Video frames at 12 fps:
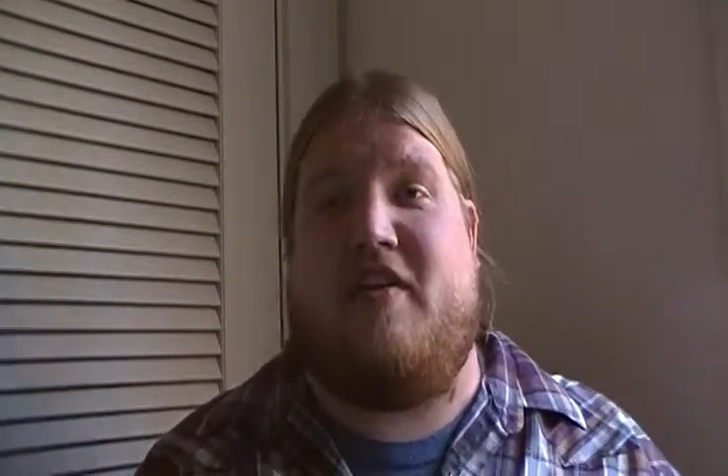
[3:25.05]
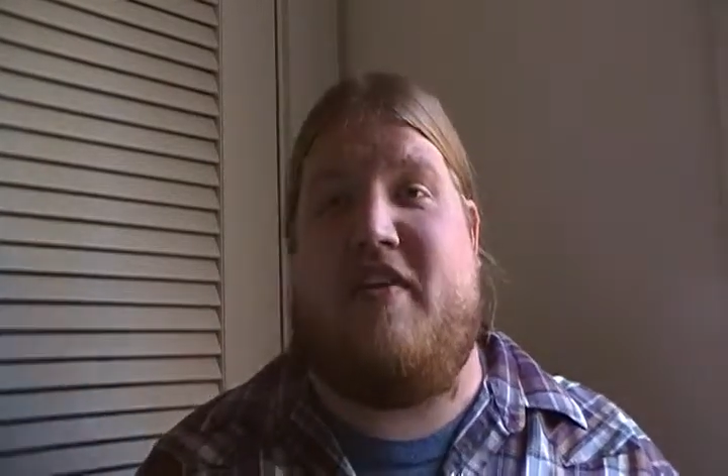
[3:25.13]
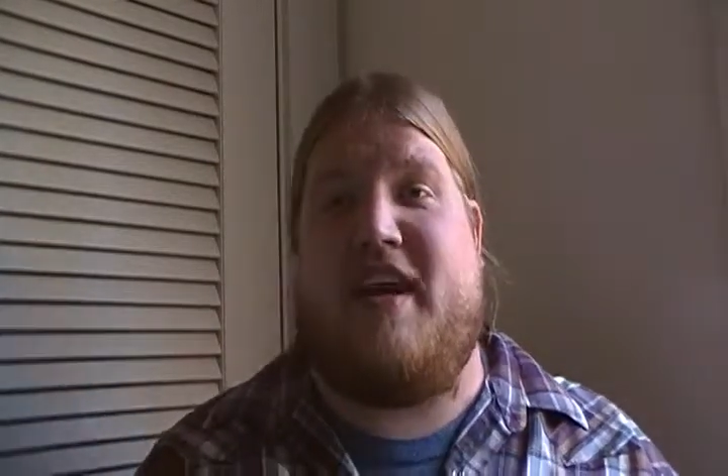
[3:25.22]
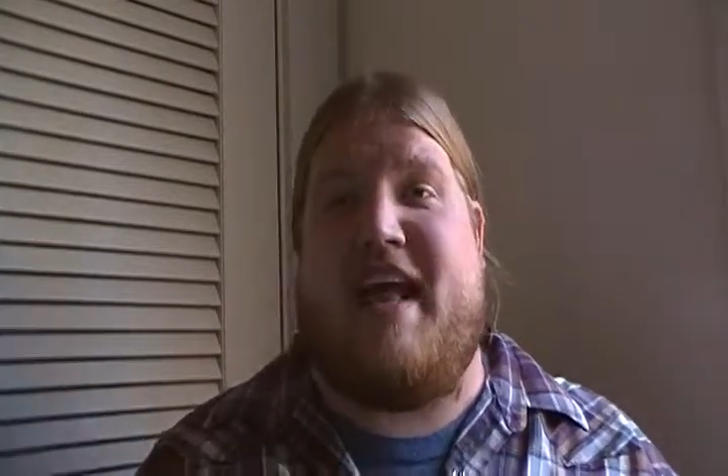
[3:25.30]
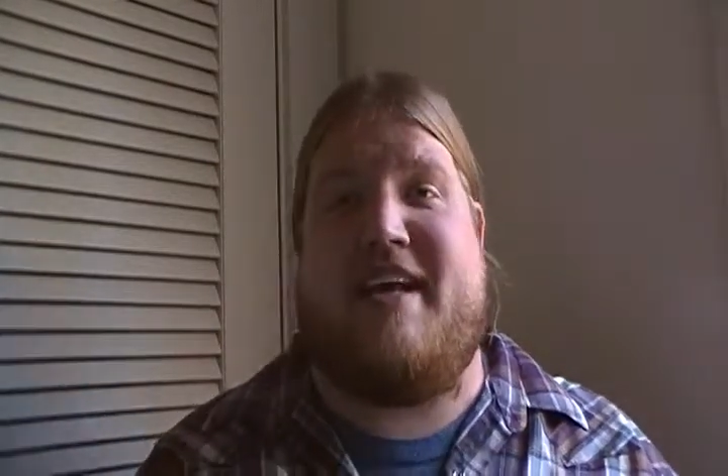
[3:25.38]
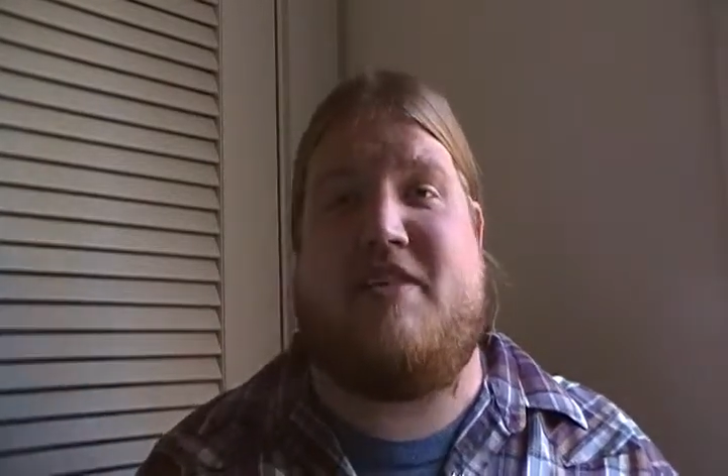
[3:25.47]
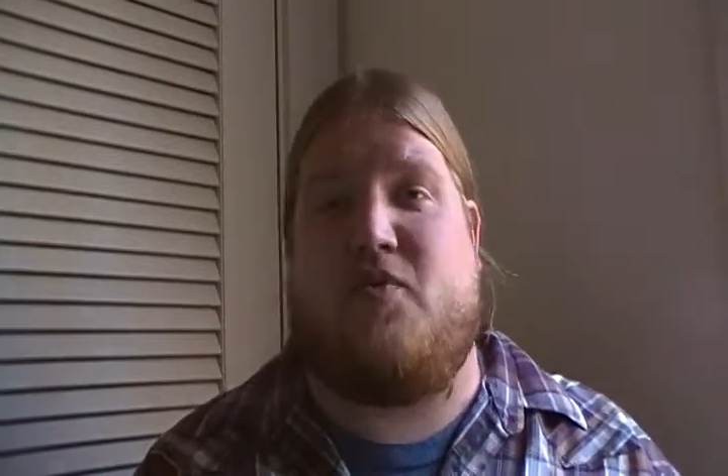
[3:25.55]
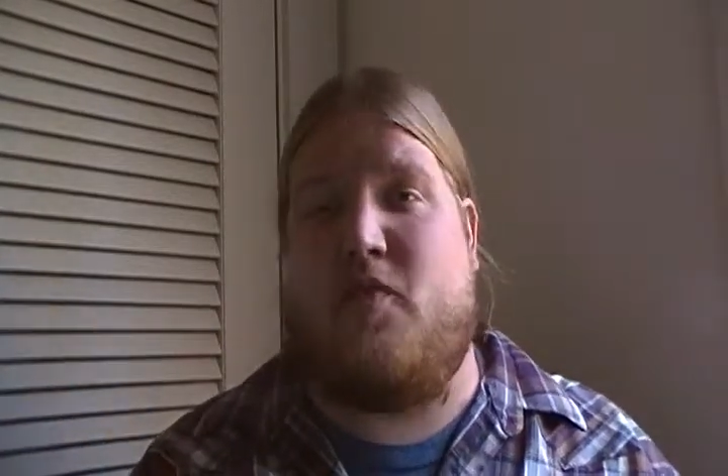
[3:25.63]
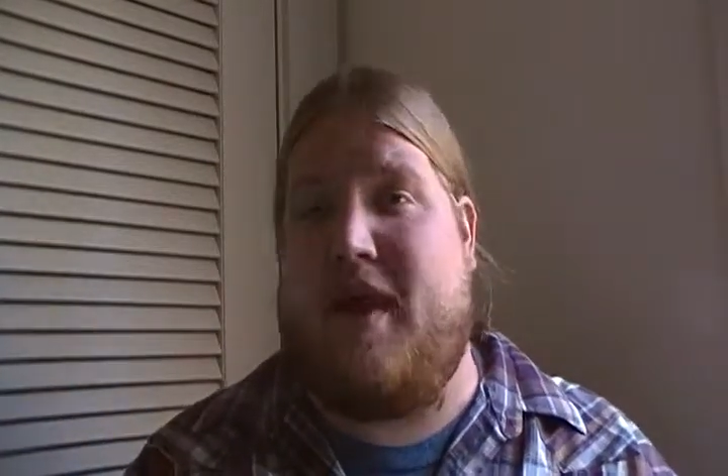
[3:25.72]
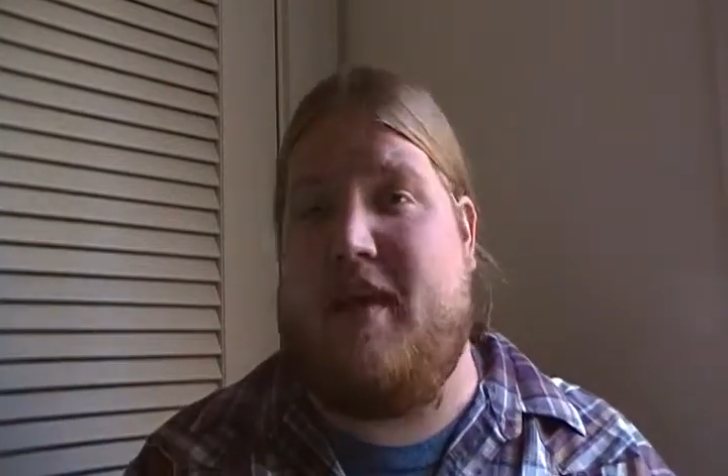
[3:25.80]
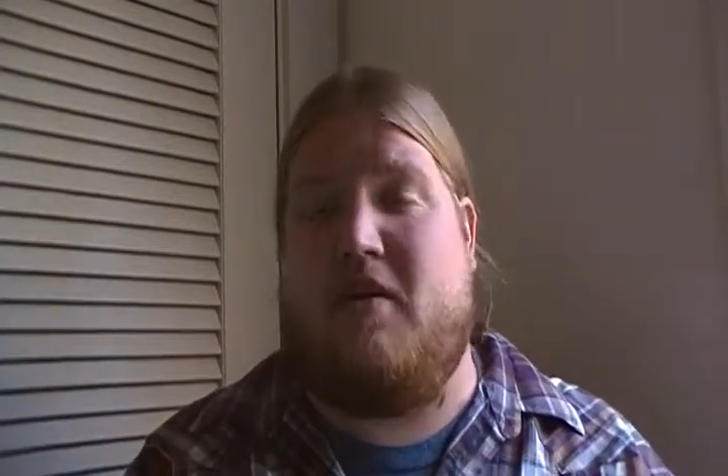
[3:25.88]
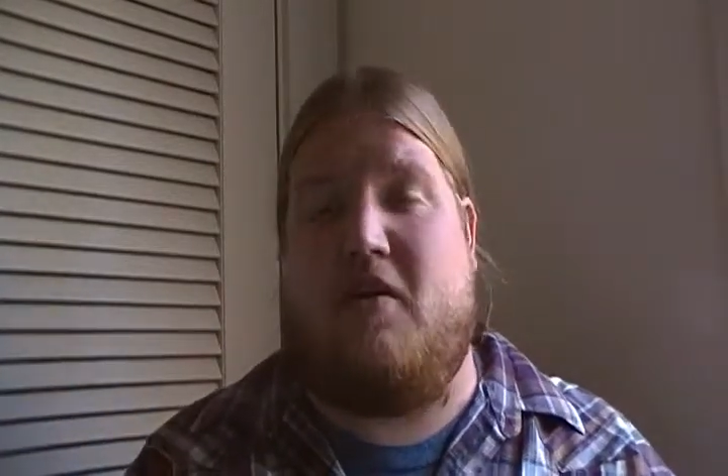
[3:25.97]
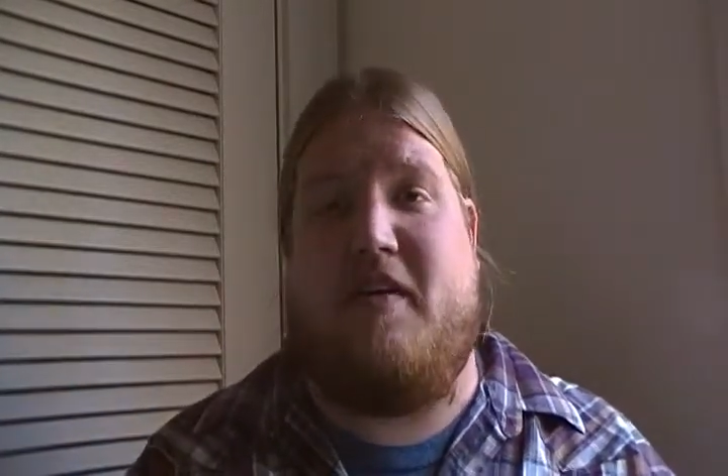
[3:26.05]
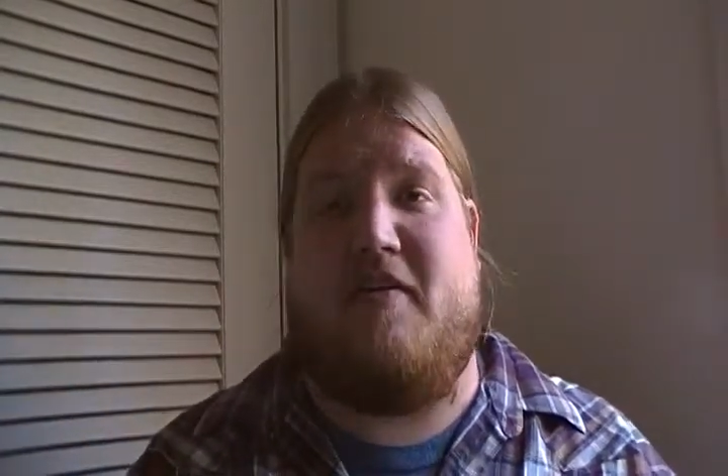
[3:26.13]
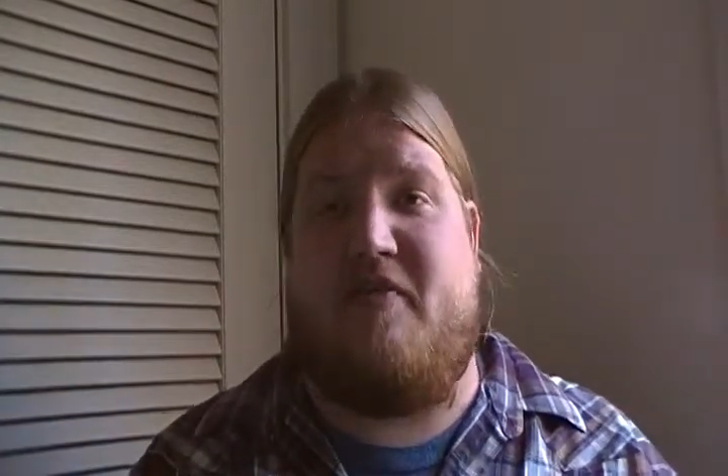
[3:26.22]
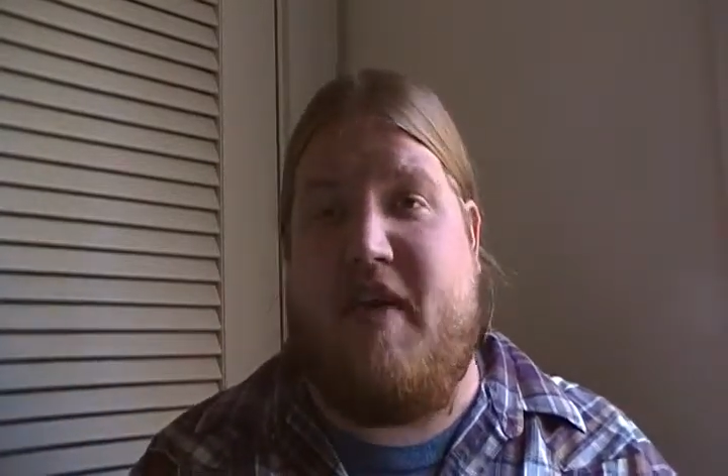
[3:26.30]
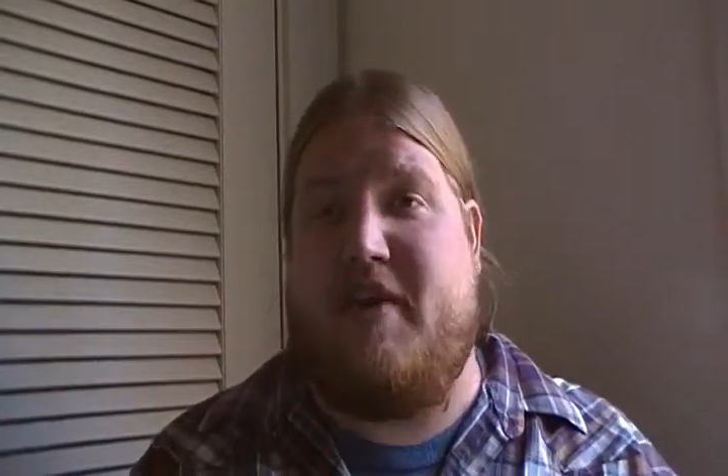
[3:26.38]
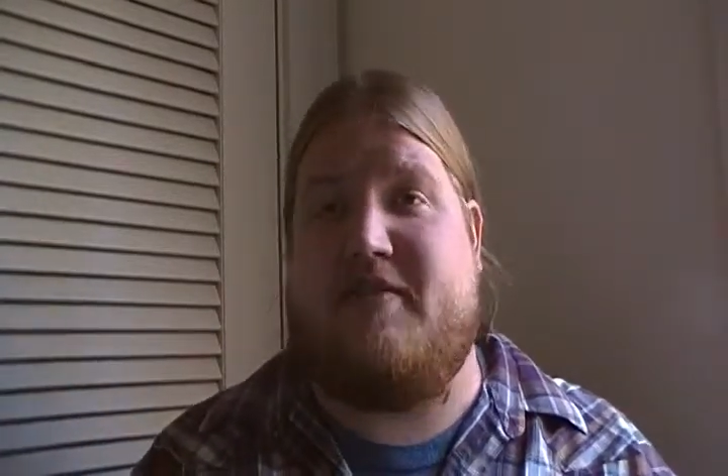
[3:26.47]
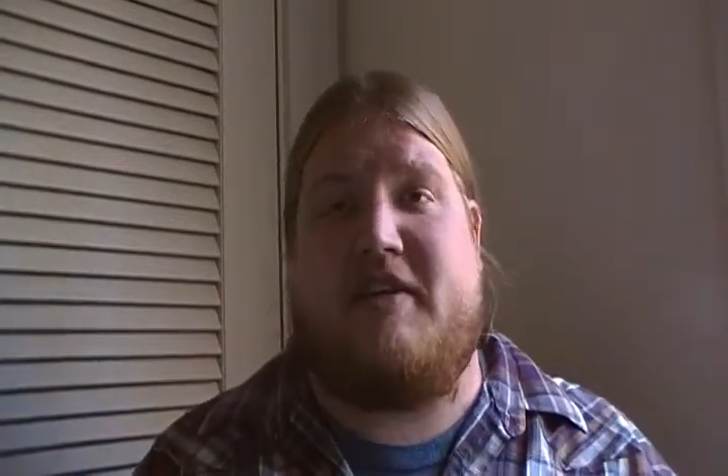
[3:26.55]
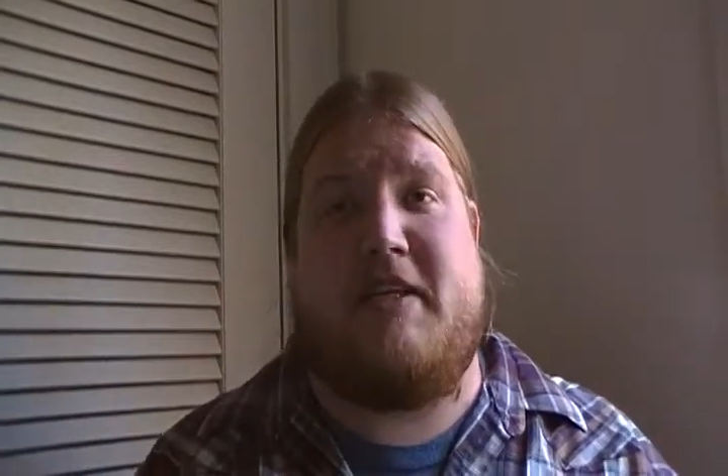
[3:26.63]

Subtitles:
and that NASA regularly fails